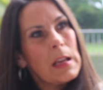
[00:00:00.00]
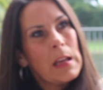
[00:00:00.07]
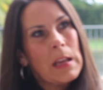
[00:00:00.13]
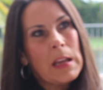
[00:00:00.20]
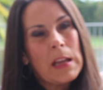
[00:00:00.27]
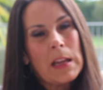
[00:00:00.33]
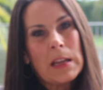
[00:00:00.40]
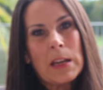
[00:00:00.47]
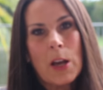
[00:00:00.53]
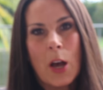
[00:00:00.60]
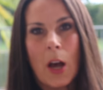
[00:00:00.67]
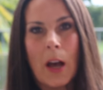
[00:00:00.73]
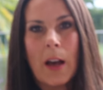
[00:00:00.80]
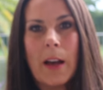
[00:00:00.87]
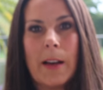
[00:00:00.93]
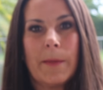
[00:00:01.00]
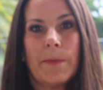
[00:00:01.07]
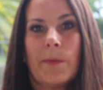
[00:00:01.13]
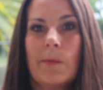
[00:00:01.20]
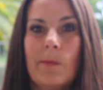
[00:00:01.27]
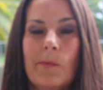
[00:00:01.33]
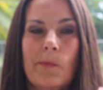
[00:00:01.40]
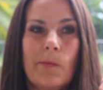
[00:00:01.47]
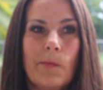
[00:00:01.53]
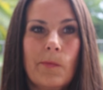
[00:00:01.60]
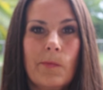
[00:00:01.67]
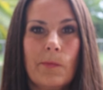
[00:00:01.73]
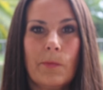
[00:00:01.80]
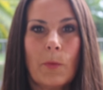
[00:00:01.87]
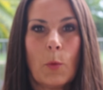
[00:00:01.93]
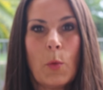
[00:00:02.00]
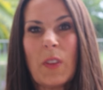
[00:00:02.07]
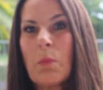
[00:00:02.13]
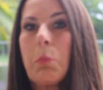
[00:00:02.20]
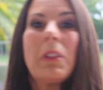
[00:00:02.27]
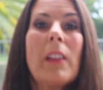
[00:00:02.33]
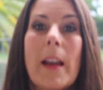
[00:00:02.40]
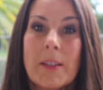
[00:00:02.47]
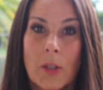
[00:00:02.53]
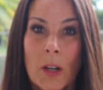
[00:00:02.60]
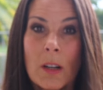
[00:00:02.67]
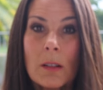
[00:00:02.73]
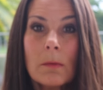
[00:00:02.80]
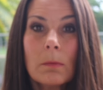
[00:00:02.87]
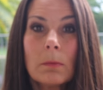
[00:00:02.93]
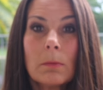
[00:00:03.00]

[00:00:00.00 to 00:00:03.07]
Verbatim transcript: in uh, with pleasure,